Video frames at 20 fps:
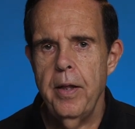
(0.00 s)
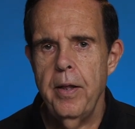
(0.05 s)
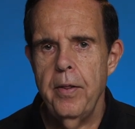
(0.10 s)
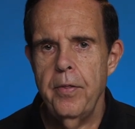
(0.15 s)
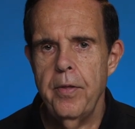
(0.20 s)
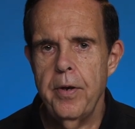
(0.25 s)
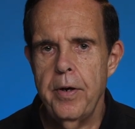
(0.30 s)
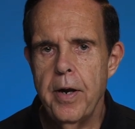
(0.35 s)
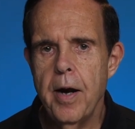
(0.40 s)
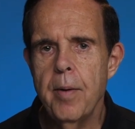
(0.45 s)

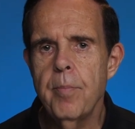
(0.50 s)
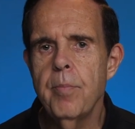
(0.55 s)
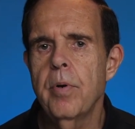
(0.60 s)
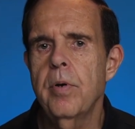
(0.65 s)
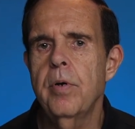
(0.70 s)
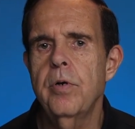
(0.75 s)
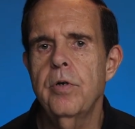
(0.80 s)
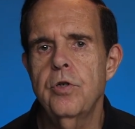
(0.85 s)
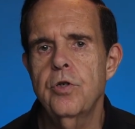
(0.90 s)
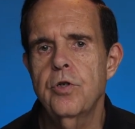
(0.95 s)
the
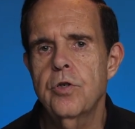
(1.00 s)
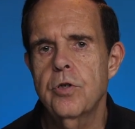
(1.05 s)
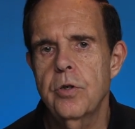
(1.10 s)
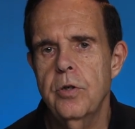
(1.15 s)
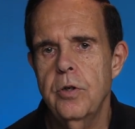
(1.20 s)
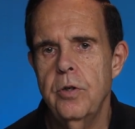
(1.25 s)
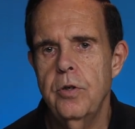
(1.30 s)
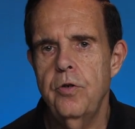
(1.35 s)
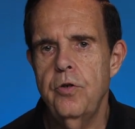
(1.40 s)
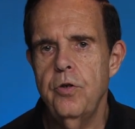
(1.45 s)
numbers
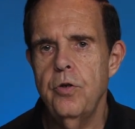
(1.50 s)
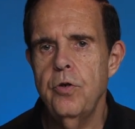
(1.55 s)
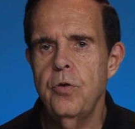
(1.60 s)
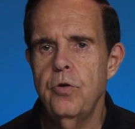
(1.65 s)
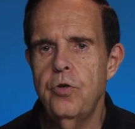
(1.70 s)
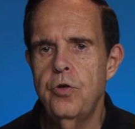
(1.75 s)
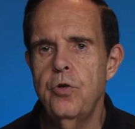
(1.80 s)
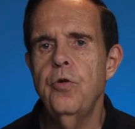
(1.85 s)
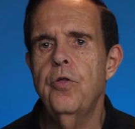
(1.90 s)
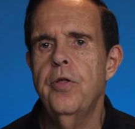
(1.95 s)
do
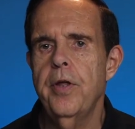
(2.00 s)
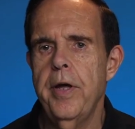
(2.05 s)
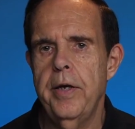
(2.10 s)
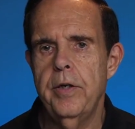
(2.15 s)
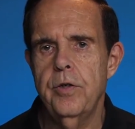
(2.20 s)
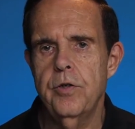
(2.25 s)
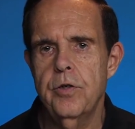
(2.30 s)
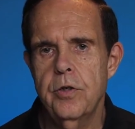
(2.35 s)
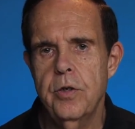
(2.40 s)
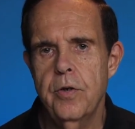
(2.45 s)
two
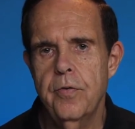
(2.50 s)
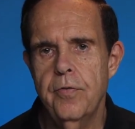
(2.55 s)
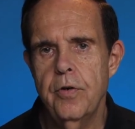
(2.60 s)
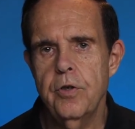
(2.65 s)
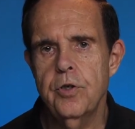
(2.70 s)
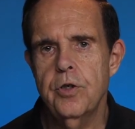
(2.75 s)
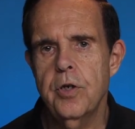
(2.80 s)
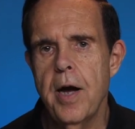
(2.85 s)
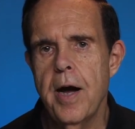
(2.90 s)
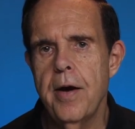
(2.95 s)
things.
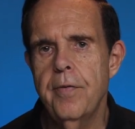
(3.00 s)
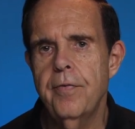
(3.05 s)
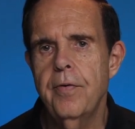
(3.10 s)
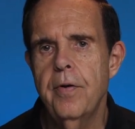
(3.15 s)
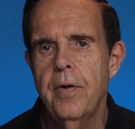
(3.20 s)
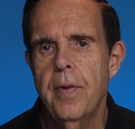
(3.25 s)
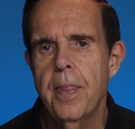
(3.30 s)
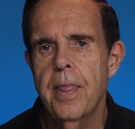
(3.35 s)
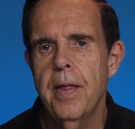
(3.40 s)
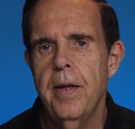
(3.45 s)
First off,
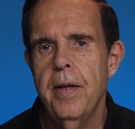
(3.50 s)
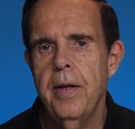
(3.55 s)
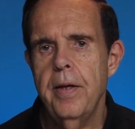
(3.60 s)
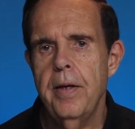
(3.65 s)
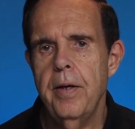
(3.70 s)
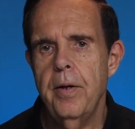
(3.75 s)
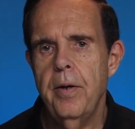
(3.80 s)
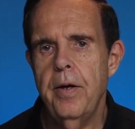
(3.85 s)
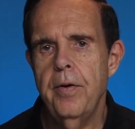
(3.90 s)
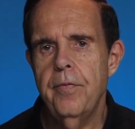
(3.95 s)

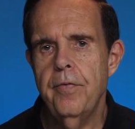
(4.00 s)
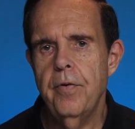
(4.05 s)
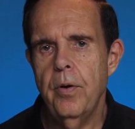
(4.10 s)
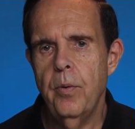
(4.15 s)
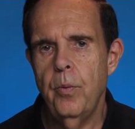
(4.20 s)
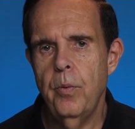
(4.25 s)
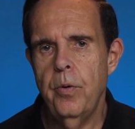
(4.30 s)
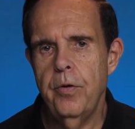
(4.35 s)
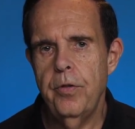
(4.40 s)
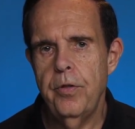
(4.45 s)

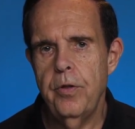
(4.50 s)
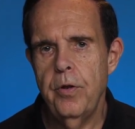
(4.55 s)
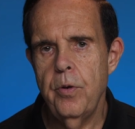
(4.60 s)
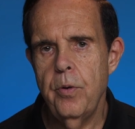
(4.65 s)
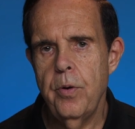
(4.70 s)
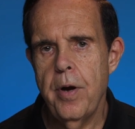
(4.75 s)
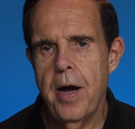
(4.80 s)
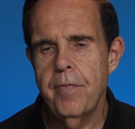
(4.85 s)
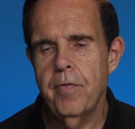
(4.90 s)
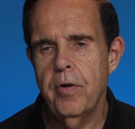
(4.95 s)
if
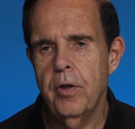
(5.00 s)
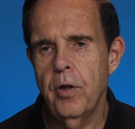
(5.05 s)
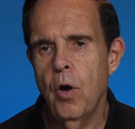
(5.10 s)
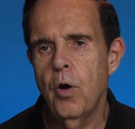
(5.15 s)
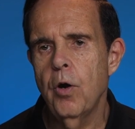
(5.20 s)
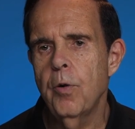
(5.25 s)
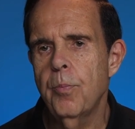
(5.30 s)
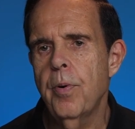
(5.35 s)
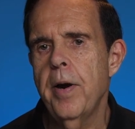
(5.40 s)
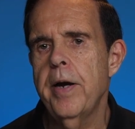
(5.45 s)
you have a
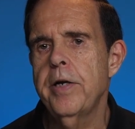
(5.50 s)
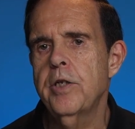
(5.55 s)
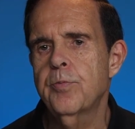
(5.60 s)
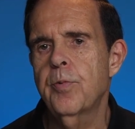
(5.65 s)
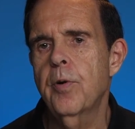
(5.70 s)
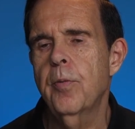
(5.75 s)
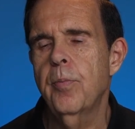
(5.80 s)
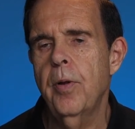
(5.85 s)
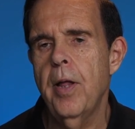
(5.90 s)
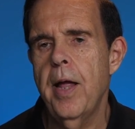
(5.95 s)
lower price
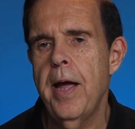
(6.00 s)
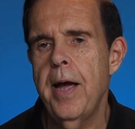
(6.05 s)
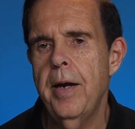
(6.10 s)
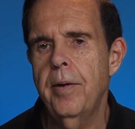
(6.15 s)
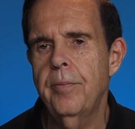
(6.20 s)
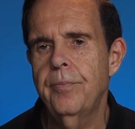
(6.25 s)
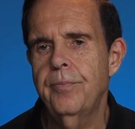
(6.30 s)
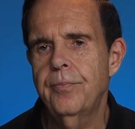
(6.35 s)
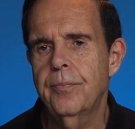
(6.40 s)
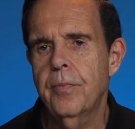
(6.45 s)
per
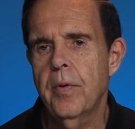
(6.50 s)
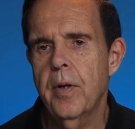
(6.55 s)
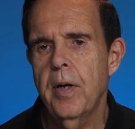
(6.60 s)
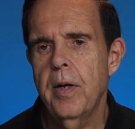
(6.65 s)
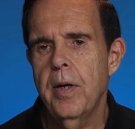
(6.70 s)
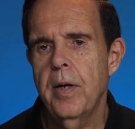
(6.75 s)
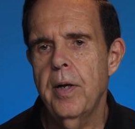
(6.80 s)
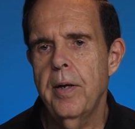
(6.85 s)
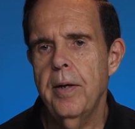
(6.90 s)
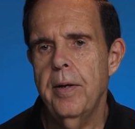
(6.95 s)
plan
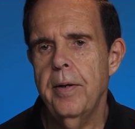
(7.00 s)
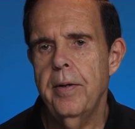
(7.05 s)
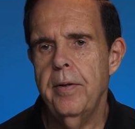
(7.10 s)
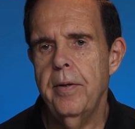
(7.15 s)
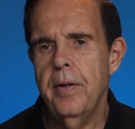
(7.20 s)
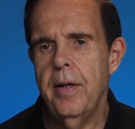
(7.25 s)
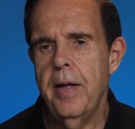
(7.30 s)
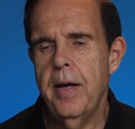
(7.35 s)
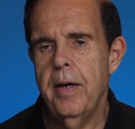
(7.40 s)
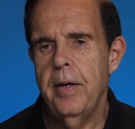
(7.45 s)

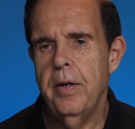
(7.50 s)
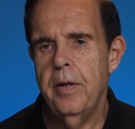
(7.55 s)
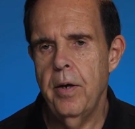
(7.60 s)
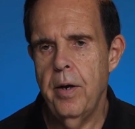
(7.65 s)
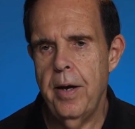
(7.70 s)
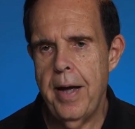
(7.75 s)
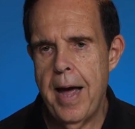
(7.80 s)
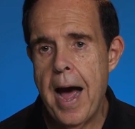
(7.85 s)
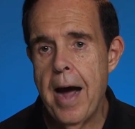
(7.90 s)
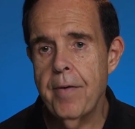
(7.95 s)

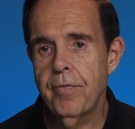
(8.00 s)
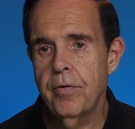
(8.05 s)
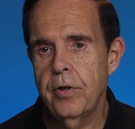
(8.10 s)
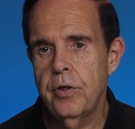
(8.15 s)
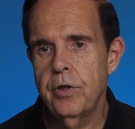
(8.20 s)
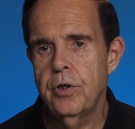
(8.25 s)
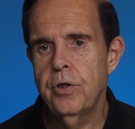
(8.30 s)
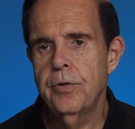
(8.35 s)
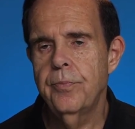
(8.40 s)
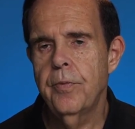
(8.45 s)

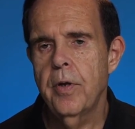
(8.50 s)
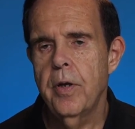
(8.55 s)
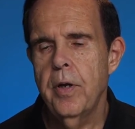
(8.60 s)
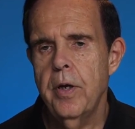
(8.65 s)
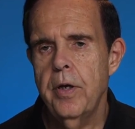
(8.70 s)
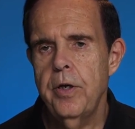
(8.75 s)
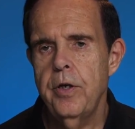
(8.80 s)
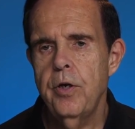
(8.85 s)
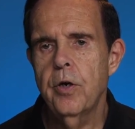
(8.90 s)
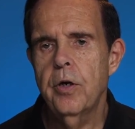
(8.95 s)
average,
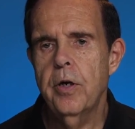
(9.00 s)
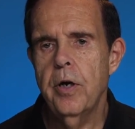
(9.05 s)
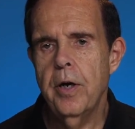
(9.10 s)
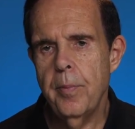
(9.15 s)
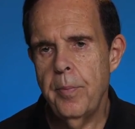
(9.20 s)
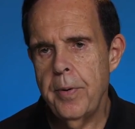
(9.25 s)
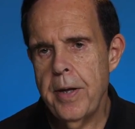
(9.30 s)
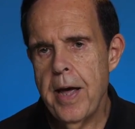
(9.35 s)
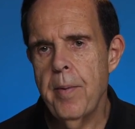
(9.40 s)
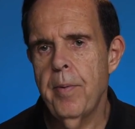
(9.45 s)
you're going
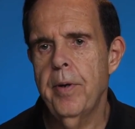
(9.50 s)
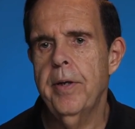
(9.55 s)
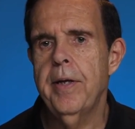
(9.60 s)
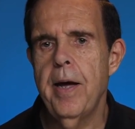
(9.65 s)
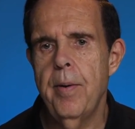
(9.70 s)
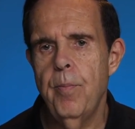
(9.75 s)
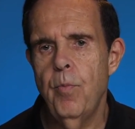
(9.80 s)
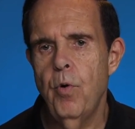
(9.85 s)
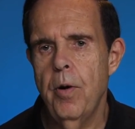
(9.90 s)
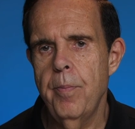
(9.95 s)
to be able to
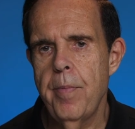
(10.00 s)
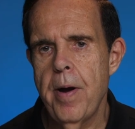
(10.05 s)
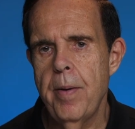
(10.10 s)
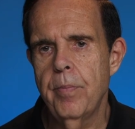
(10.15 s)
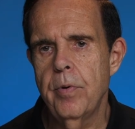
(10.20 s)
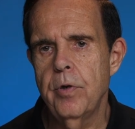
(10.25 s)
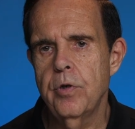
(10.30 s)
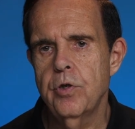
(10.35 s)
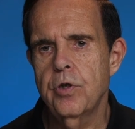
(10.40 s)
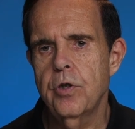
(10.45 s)
get more
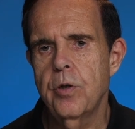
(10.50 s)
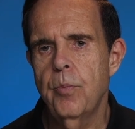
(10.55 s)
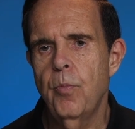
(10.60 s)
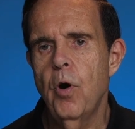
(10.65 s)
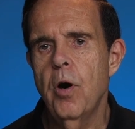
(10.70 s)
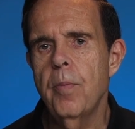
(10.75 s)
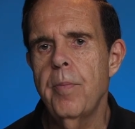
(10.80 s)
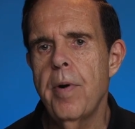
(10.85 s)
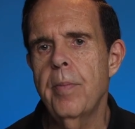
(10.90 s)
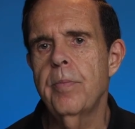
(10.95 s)
members. The
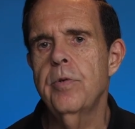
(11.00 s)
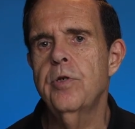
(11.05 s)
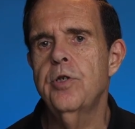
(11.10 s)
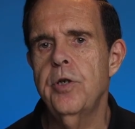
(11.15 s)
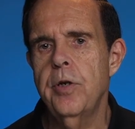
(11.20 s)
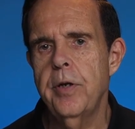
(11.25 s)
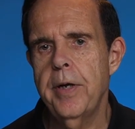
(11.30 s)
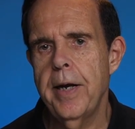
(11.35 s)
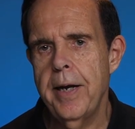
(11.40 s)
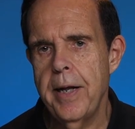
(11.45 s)
more members
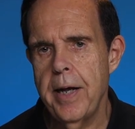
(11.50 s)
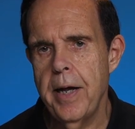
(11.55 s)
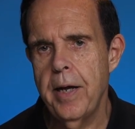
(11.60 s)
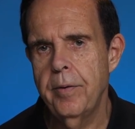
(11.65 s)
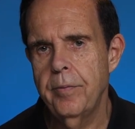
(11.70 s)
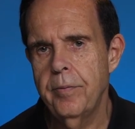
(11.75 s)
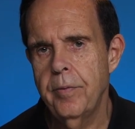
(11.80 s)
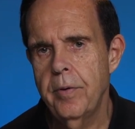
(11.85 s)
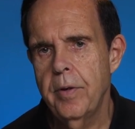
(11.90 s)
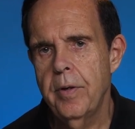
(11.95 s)
that you get
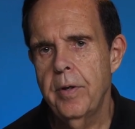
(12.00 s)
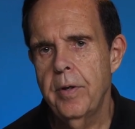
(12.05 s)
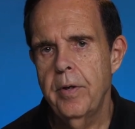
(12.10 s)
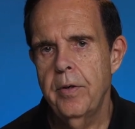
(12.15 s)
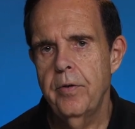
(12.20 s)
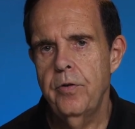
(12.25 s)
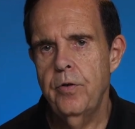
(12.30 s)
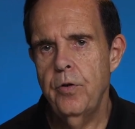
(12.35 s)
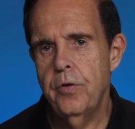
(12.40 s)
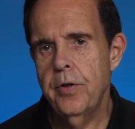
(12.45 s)
in,
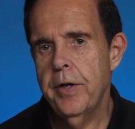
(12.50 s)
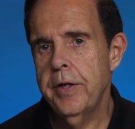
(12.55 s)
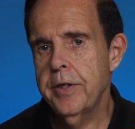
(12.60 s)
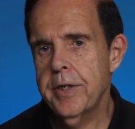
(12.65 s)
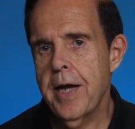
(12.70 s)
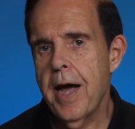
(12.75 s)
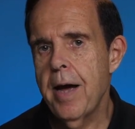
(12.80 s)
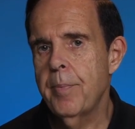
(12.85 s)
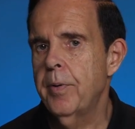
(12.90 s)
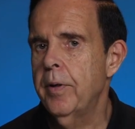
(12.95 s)
two
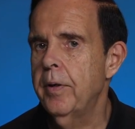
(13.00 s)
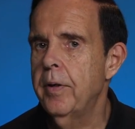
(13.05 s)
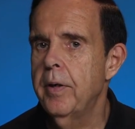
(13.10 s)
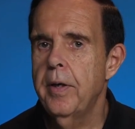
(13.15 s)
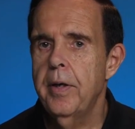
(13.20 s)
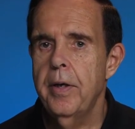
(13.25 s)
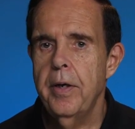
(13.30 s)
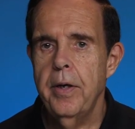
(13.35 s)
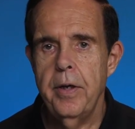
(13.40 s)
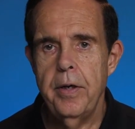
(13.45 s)
things happen.
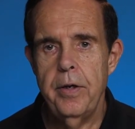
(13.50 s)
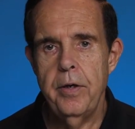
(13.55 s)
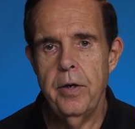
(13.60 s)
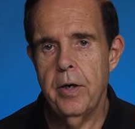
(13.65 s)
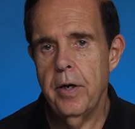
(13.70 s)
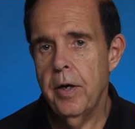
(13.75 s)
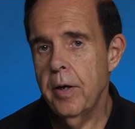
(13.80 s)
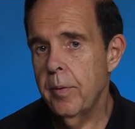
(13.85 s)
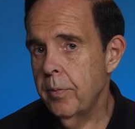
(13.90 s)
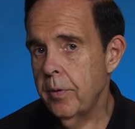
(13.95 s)
You're
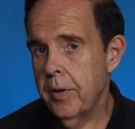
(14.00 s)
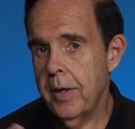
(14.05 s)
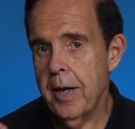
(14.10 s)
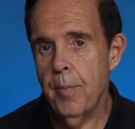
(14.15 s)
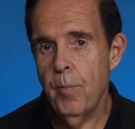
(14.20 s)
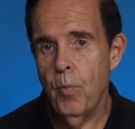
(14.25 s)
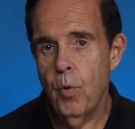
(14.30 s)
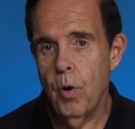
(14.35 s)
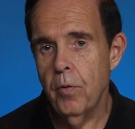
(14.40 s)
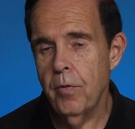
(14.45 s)
going to
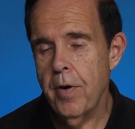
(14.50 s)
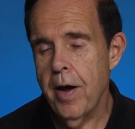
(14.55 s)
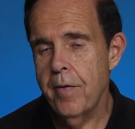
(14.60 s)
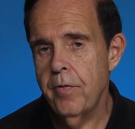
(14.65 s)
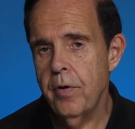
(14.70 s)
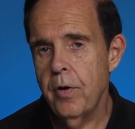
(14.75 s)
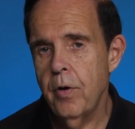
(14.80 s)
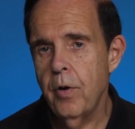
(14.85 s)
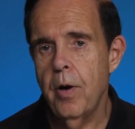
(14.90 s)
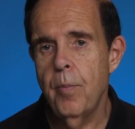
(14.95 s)
get more
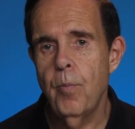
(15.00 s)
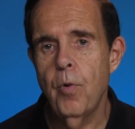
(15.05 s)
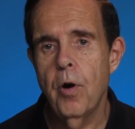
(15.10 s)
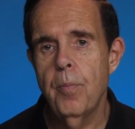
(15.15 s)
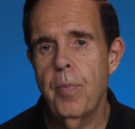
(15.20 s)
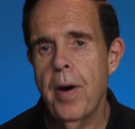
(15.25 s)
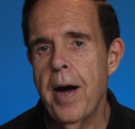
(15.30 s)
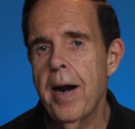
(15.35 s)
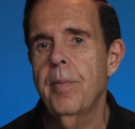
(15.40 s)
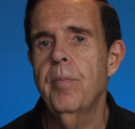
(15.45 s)
revenue and more
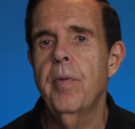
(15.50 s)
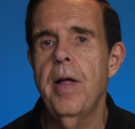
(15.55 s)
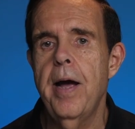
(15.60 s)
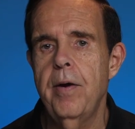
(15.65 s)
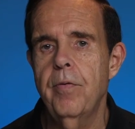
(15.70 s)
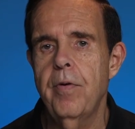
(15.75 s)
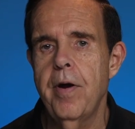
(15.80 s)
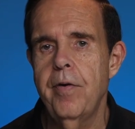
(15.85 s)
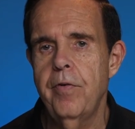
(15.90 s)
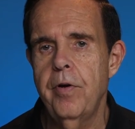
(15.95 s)
bottom
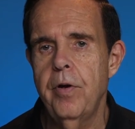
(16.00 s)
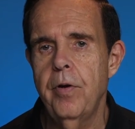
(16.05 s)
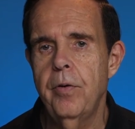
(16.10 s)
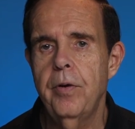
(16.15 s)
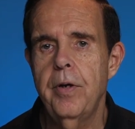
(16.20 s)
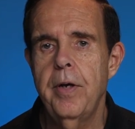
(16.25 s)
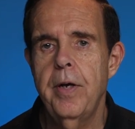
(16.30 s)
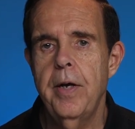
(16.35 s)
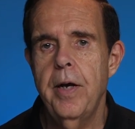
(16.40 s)
line revenue.